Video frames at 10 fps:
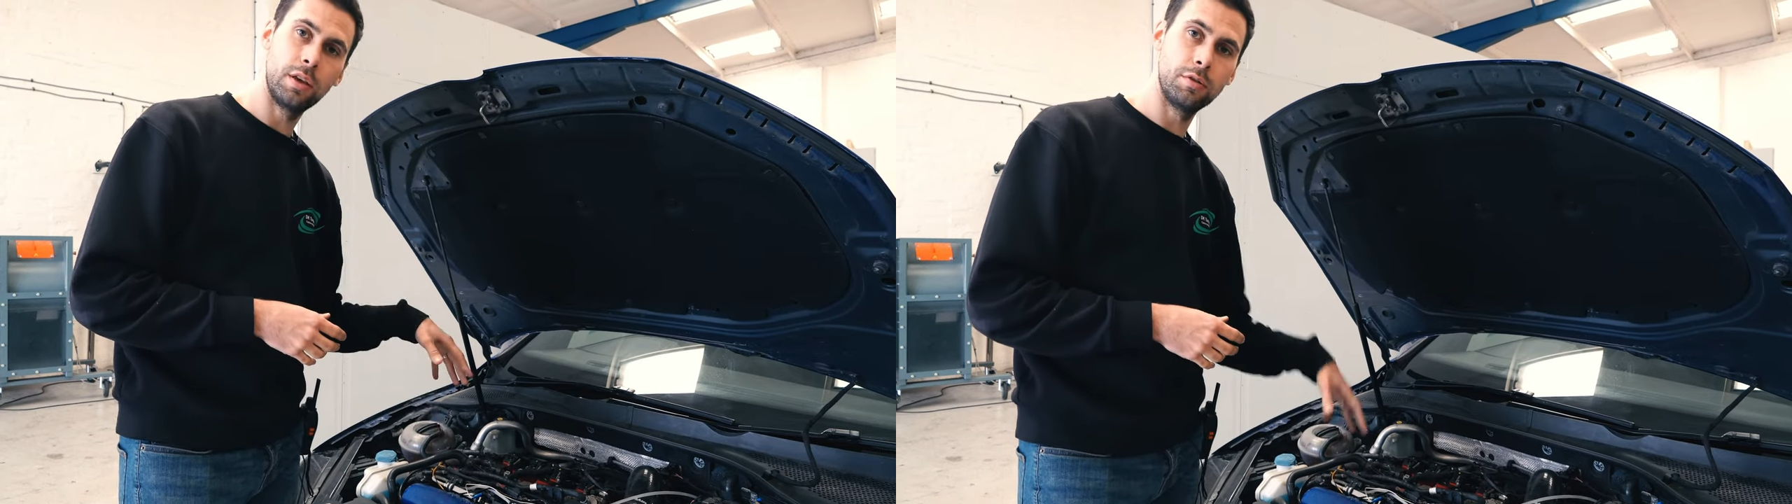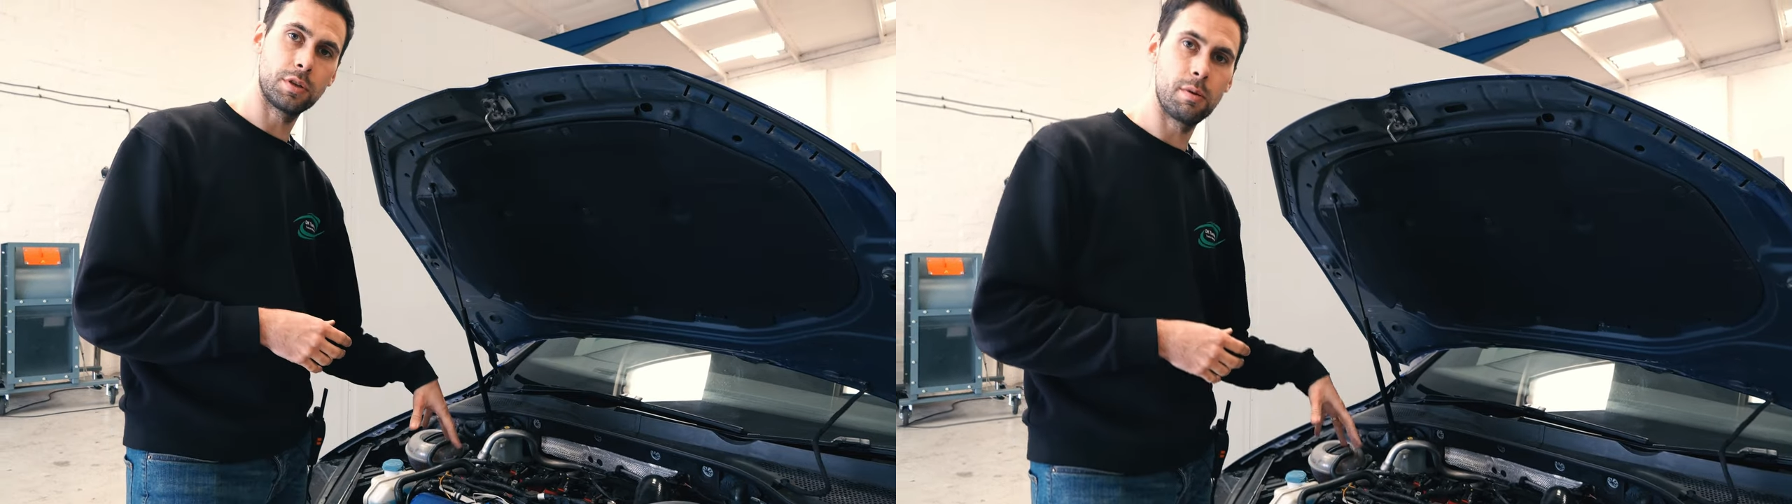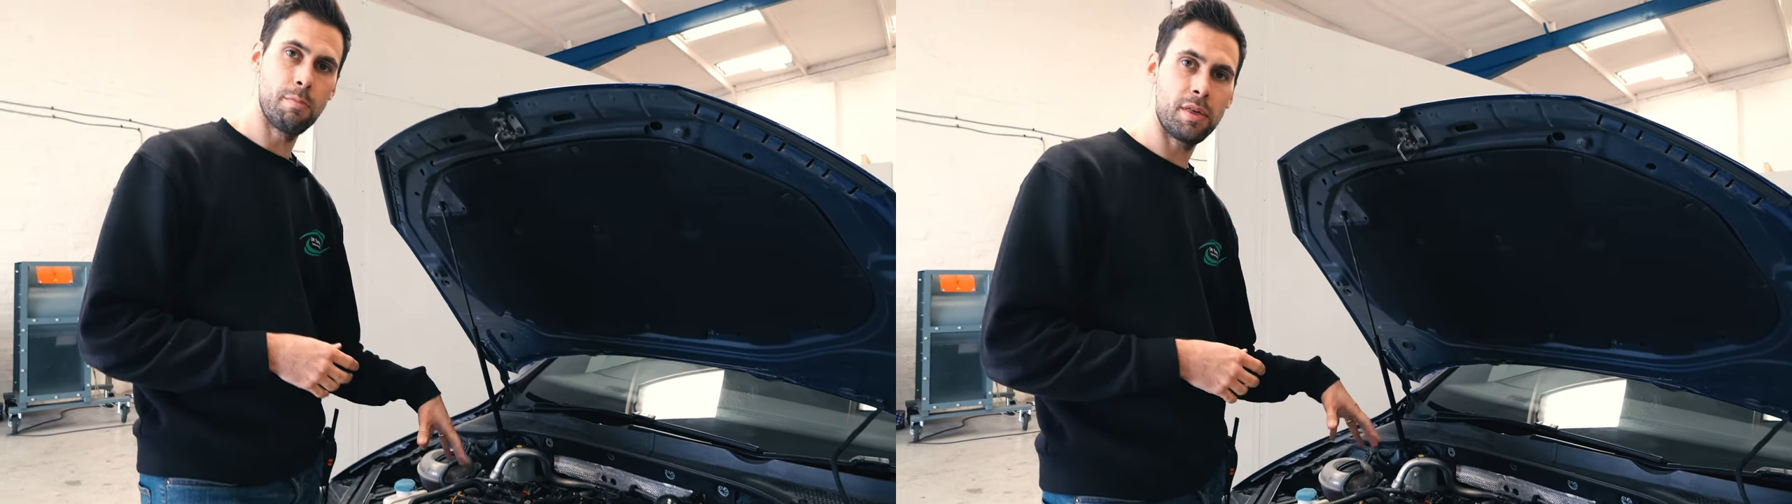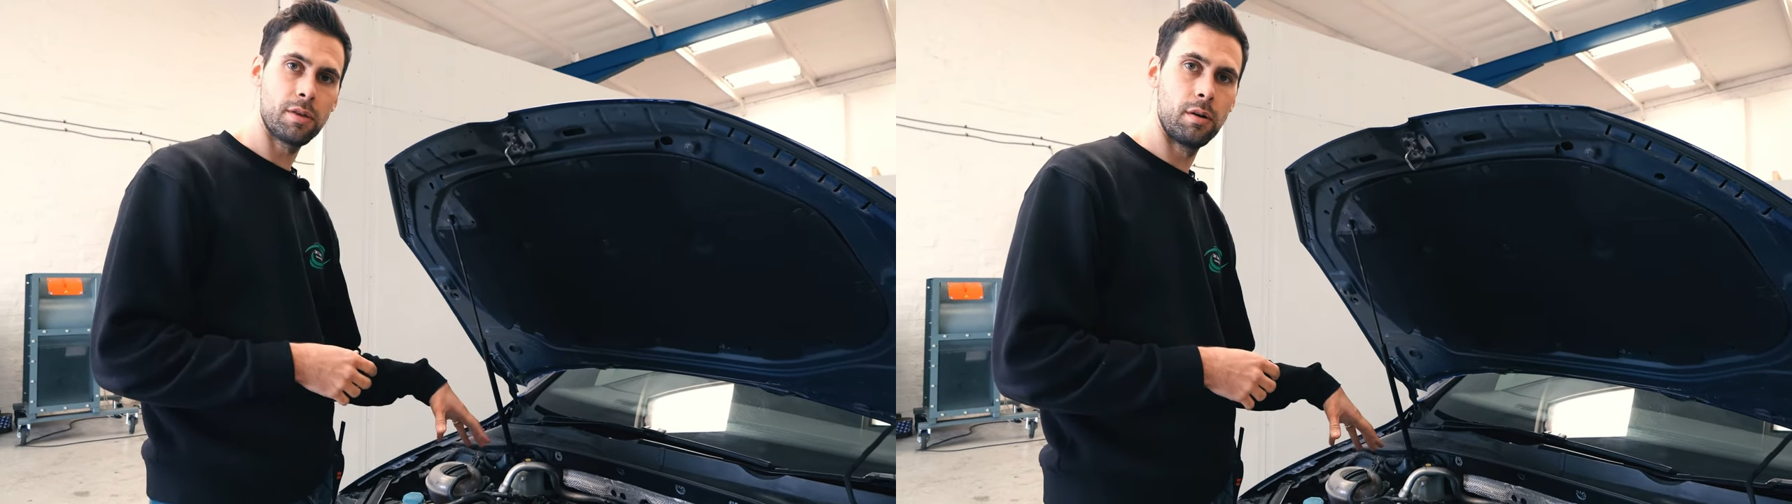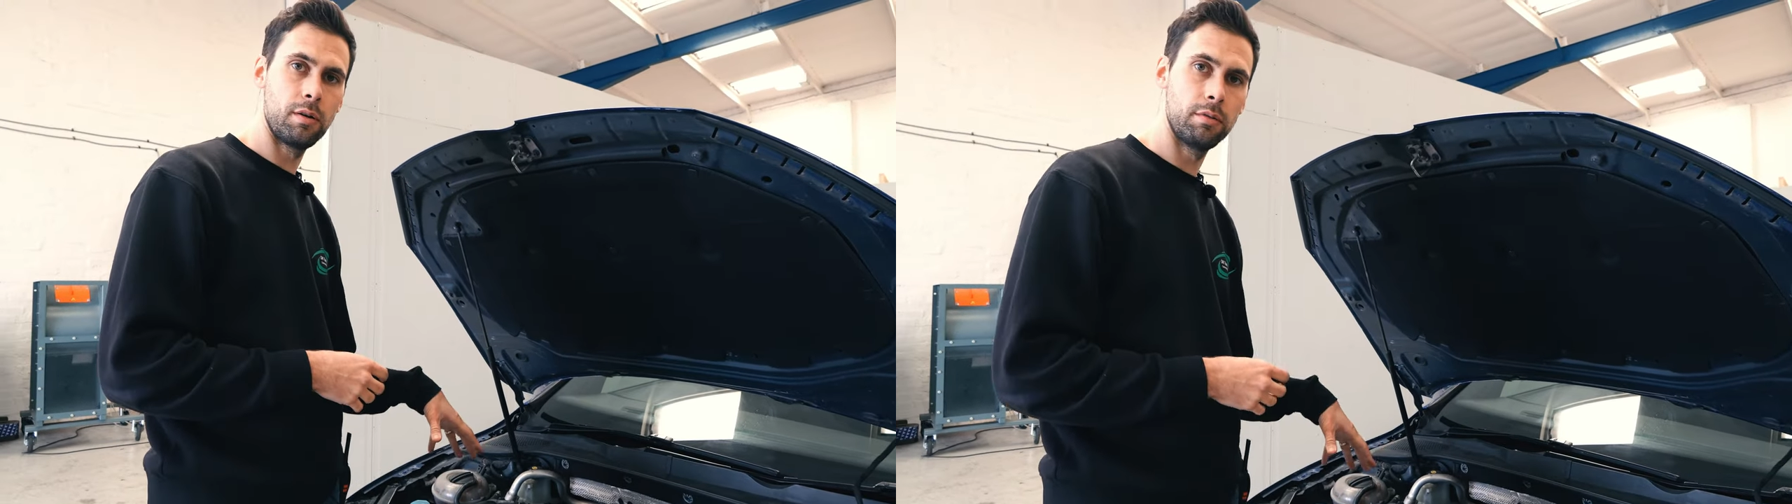used the
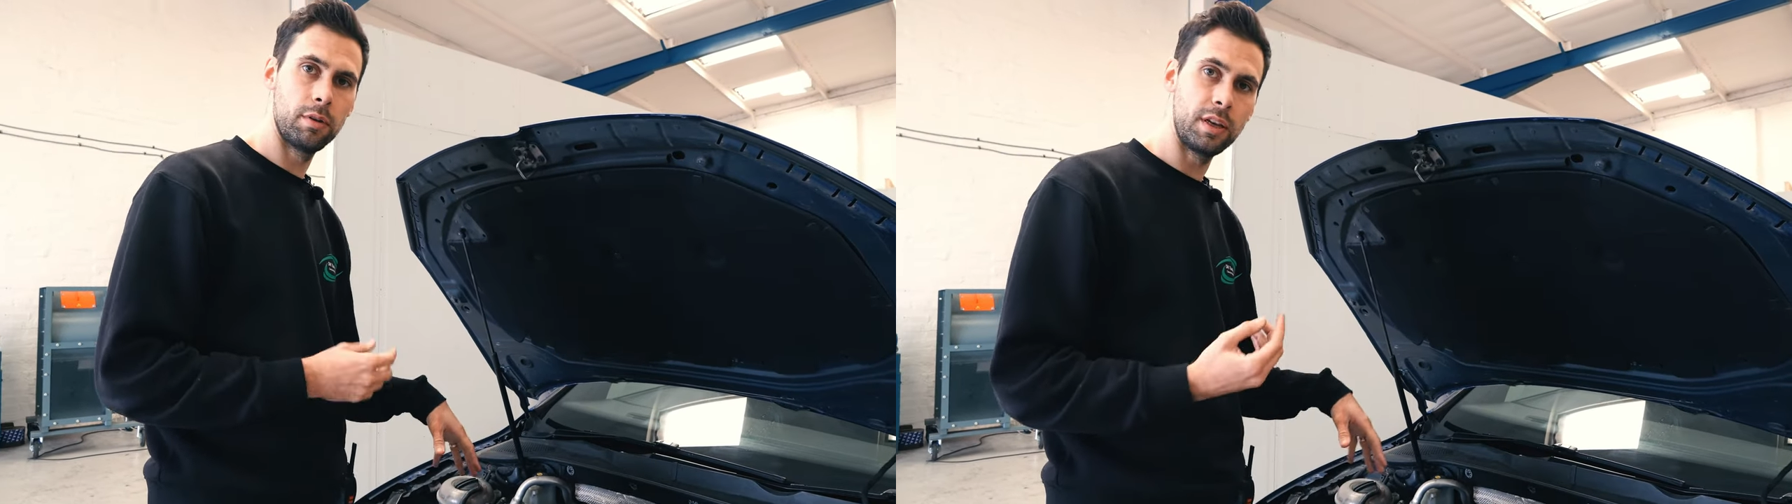methanol